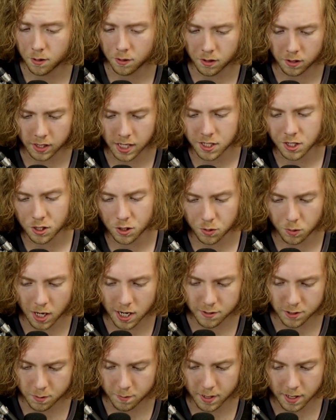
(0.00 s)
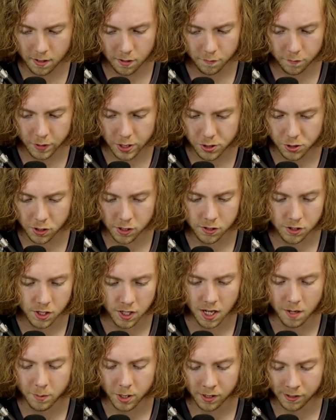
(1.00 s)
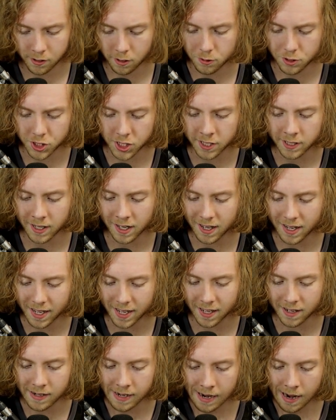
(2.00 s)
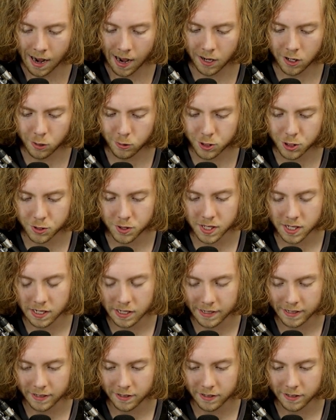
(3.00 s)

the Legends Rising banner featuring Janemba and Gogeta, and I know what you're thinking.